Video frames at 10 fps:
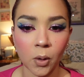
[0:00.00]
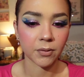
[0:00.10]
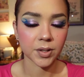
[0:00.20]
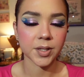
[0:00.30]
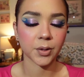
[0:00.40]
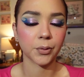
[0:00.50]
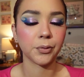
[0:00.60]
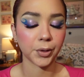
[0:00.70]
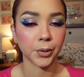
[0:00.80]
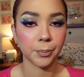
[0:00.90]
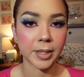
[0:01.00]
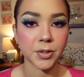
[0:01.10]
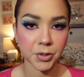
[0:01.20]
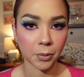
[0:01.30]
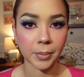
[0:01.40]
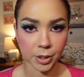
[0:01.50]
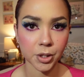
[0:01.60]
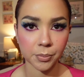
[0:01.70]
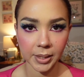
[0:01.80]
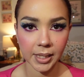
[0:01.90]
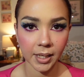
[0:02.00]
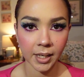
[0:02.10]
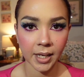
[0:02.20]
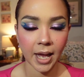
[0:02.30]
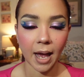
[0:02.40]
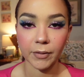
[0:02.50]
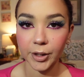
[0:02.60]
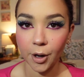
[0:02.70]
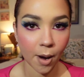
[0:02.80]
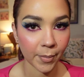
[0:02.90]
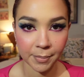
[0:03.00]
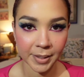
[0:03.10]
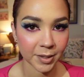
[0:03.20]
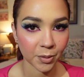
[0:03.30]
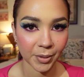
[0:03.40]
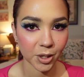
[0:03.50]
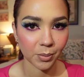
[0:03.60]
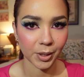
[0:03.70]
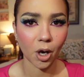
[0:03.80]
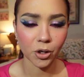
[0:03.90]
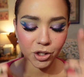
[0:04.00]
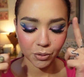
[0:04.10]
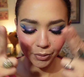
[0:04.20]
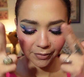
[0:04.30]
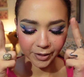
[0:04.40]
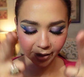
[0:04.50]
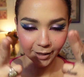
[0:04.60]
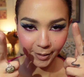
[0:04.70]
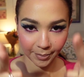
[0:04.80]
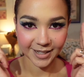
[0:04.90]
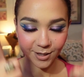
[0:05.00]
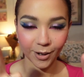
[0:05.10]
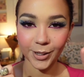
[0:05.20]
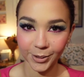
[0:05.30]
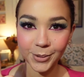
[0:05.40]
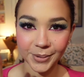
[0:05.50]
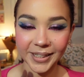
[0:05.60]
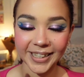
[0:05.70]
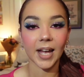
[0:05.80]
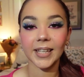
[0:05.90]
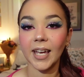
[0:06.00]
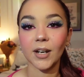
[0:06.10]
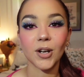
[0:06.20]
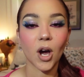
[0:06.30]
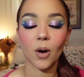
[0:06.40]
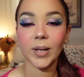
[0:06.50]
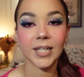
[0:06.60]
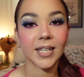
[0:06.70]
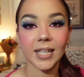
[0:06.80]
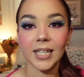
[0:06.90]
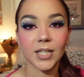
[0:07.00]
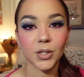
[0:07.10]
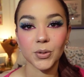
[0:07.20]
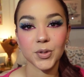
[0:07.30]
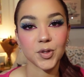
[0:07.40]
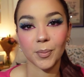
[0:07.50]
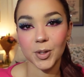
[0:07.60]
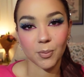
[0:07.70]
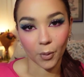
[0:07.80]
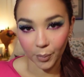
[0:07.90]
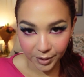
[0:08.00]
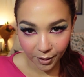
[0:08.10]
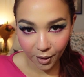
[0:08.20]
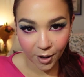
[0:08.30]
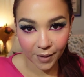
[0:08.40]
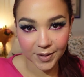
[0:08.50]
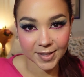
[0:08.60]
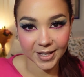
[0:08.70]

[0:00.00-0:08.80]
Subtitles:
every single view meant so much to me. Every comment meant so much to me. Y'all showed the fuck up. I saw you. I cannot wait to get into so much more with y'all on this